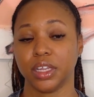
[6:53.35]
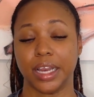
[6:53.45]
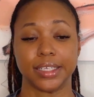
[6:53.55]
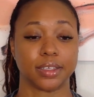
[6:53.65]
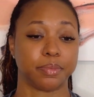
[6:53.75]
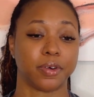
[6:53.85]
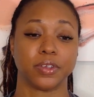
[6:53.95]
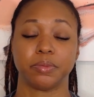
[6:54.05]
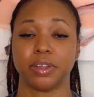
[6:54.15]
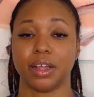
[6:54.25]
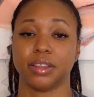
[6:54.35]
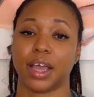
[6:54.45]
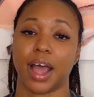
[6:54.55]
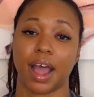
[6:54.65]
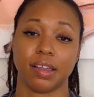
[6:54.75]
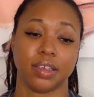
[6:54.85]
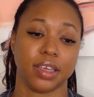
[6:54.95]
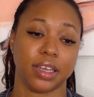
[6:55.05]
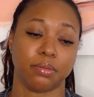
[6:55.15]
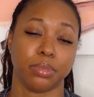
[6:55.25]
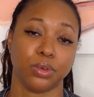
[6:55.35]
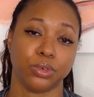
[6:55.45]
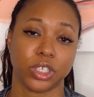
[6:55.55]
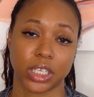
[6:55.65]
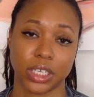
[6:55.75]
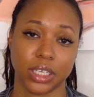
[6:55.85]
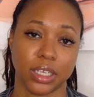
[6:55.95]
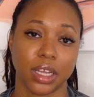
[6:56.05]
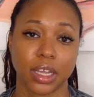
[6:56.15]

That's supposed to be like the high-end bougie,